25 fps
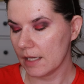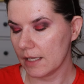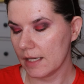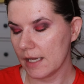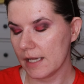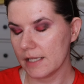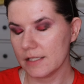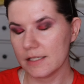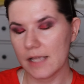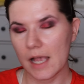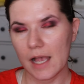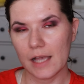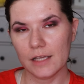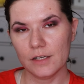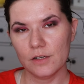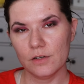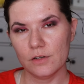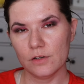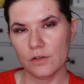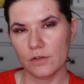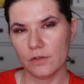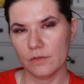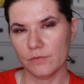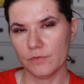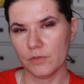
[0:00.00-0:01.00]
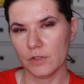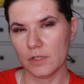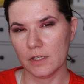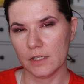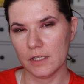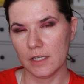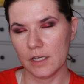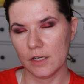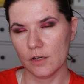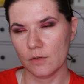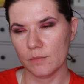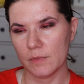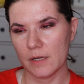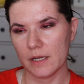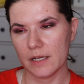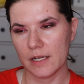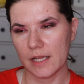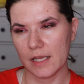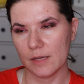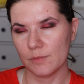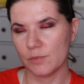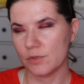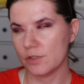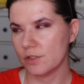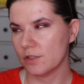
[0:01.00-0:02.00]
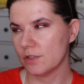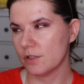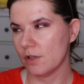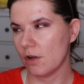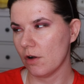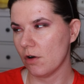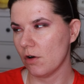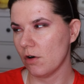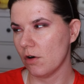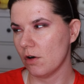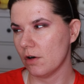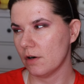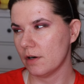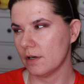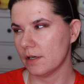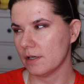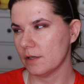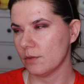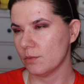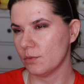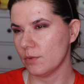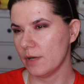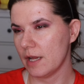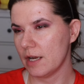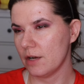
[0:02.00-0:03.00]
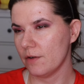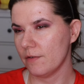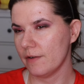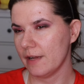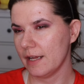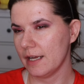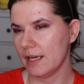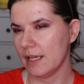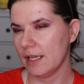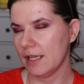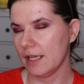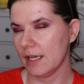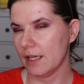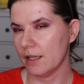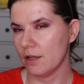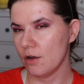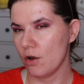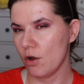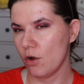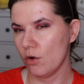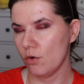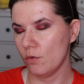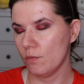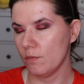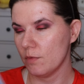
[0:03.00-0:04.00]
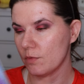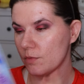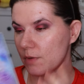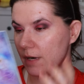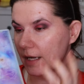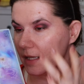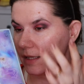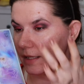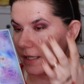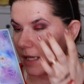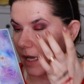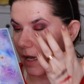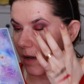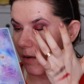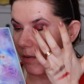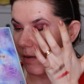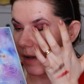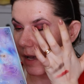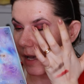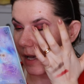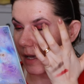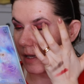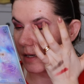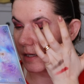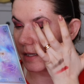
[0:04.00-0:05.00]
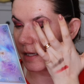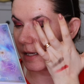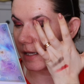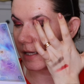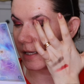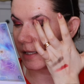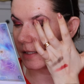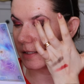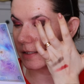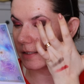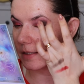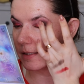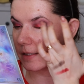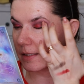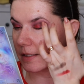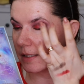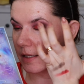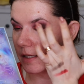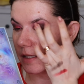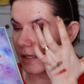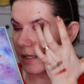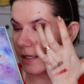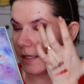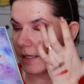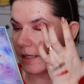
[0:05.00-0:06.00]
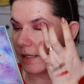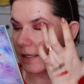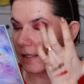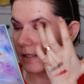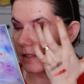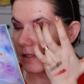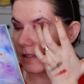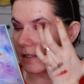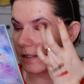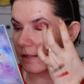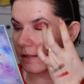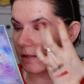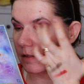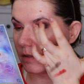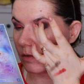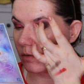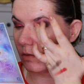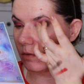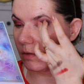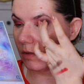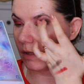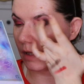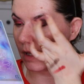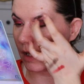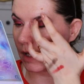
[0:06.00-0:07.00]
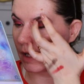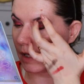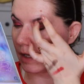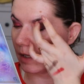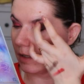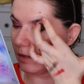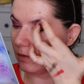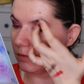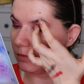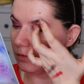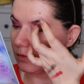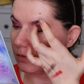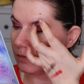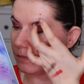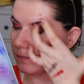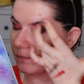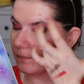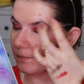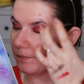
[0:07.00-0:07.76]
Guys, I don't know if you can hear, my neighbors are renovating at home right now, and it's so loud.